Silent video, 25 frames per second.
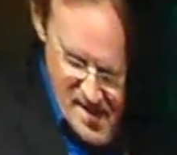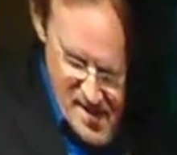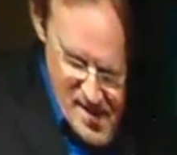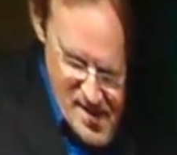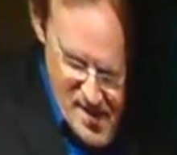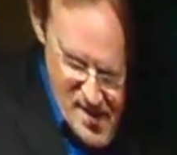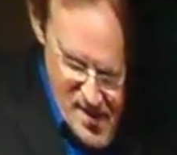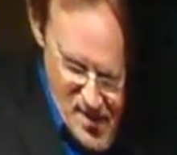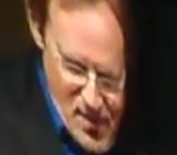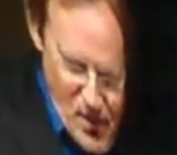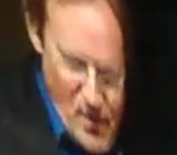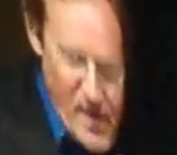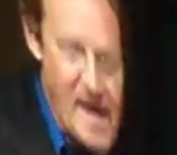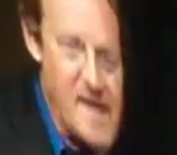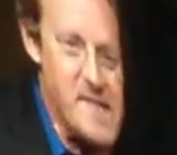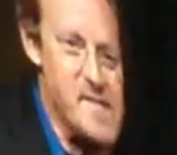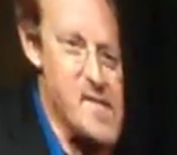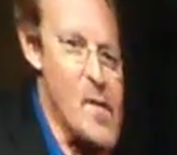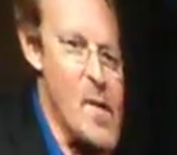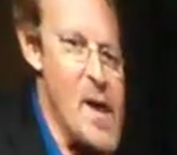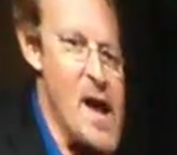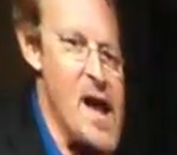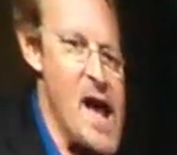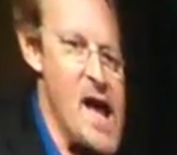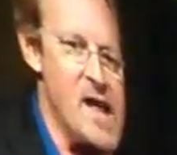Okay,
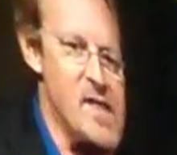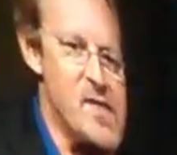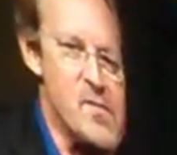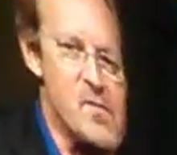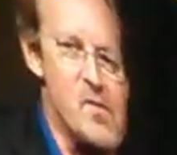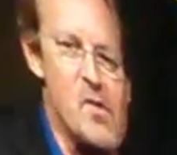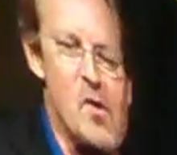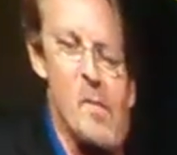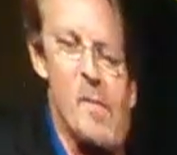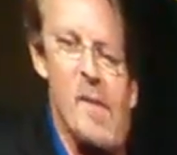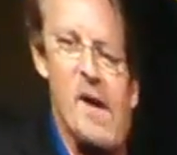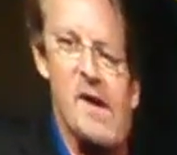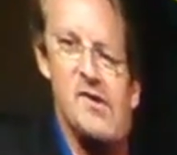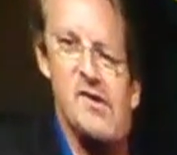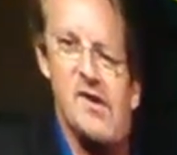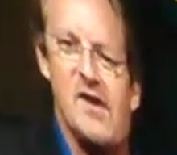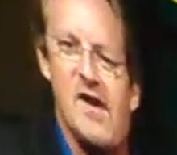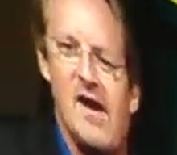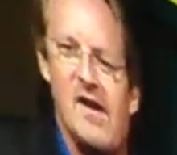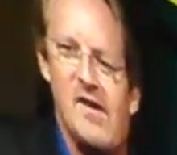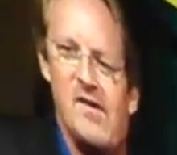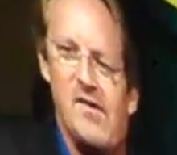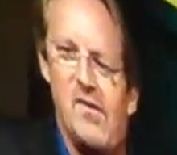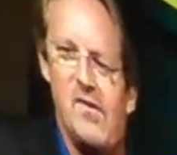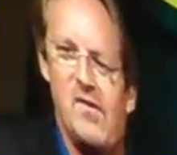so I, I threw a bunch of
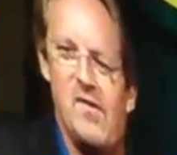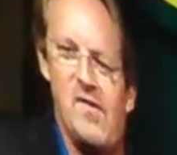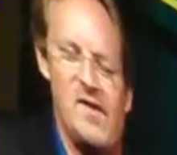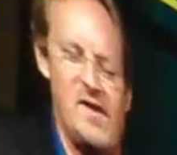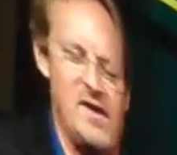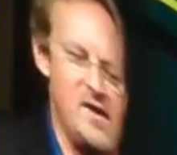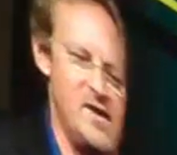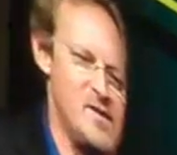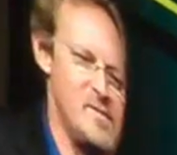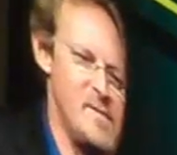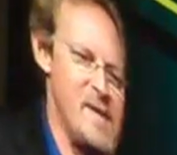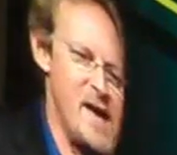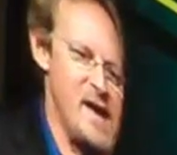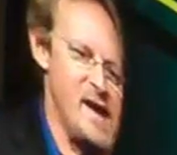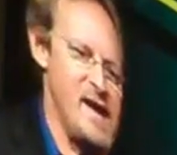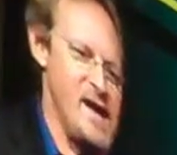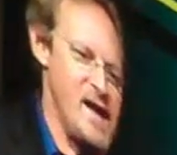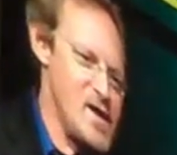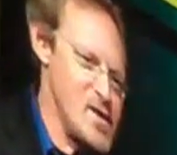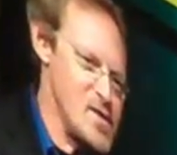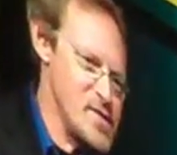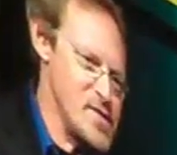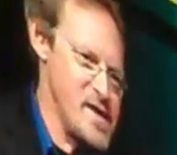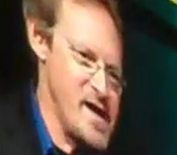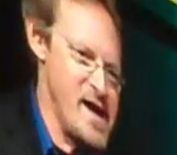cartoons in here about
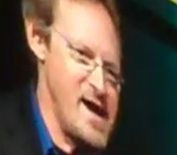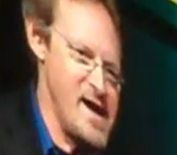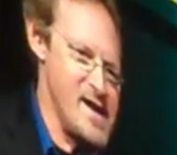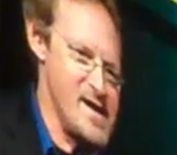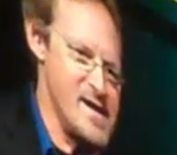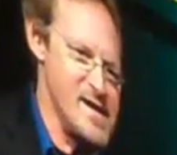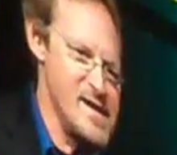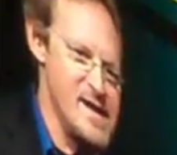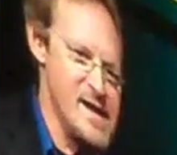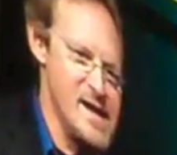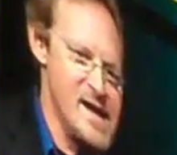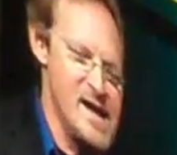healthcare.